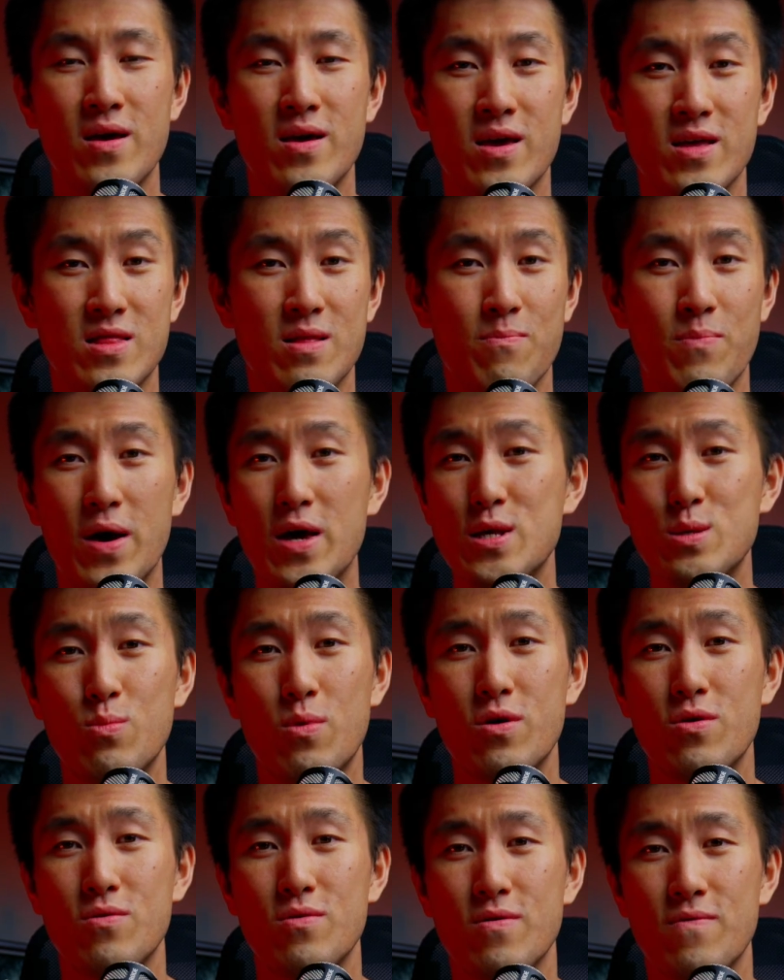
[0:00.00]
Get the base
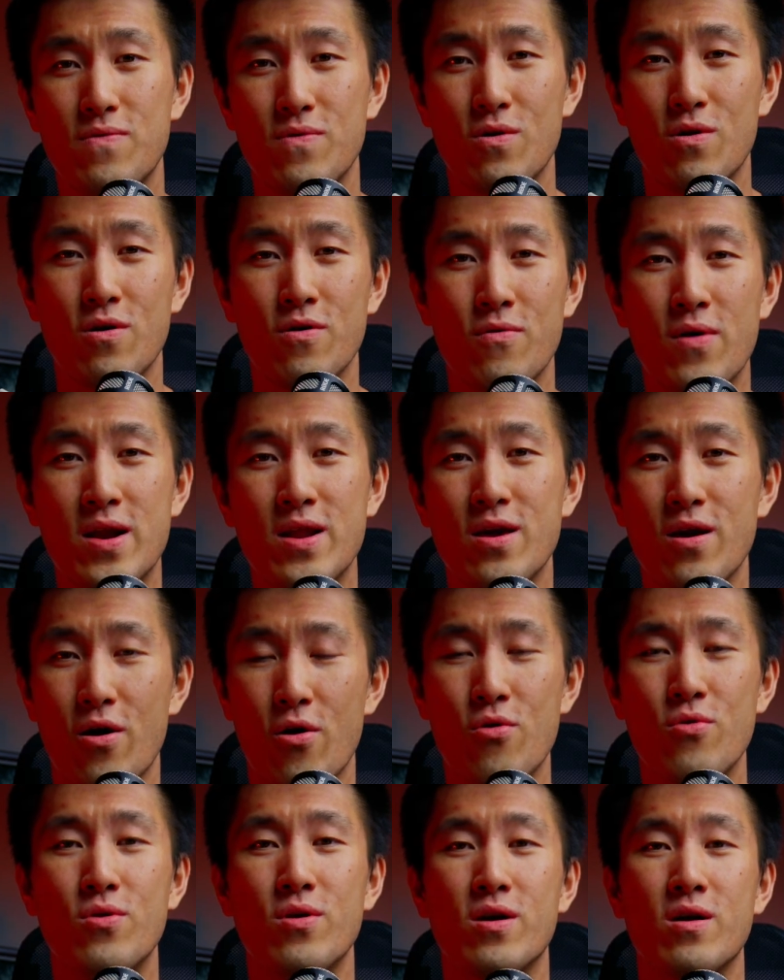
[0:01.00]
model if you already
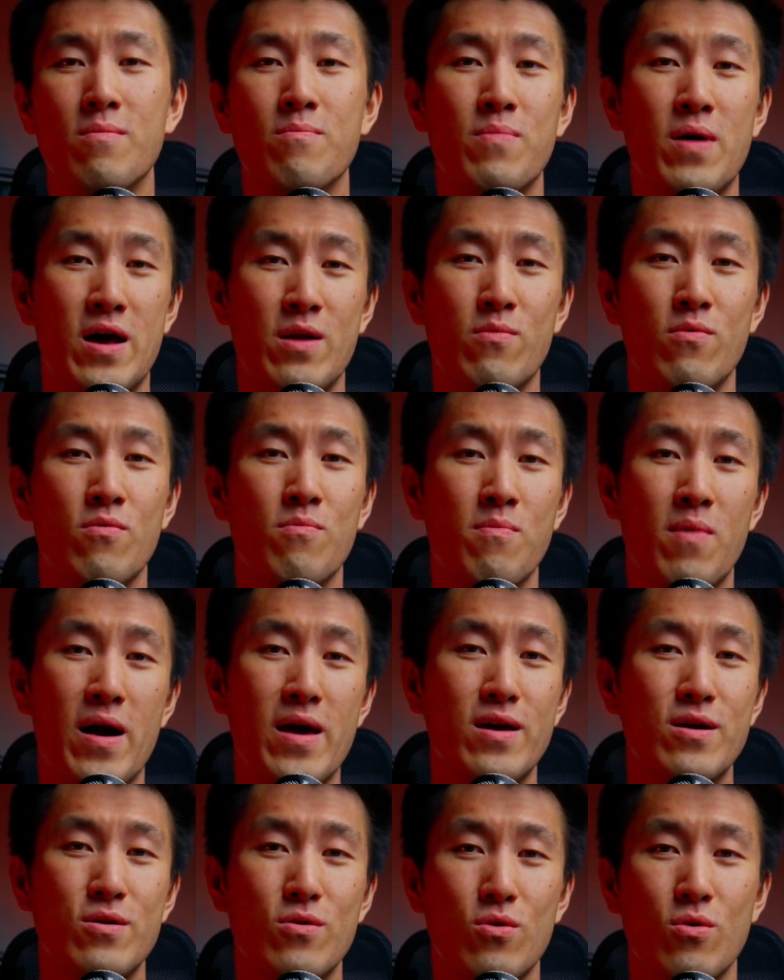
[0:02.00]
own a compatible
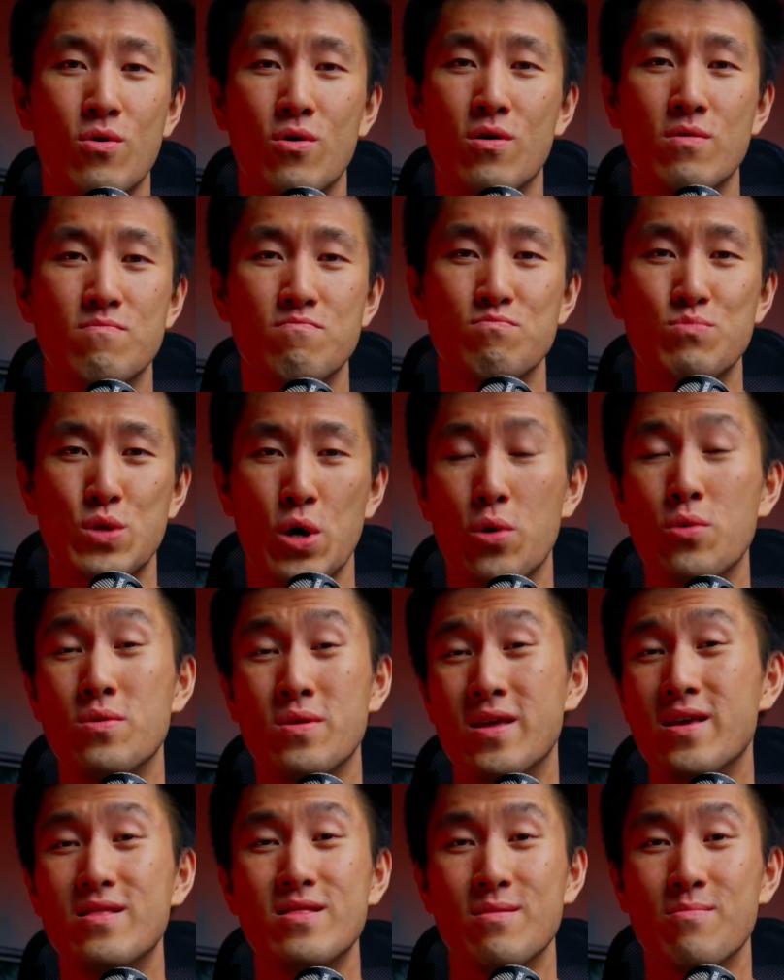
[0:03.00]
mic or don't
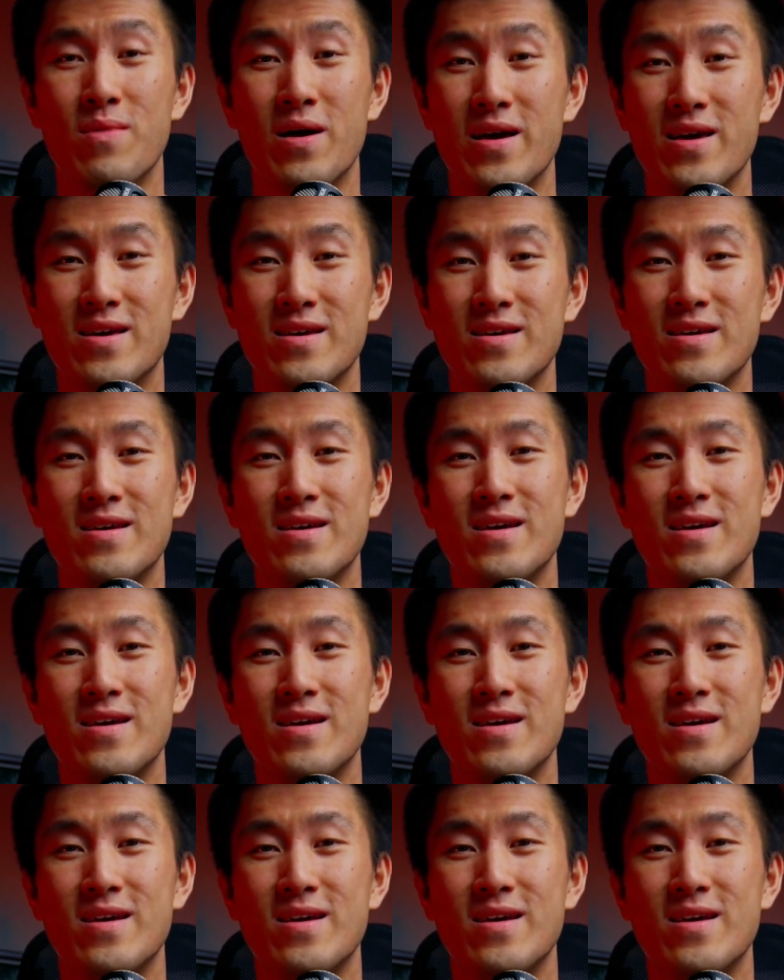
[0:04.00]
need the mic,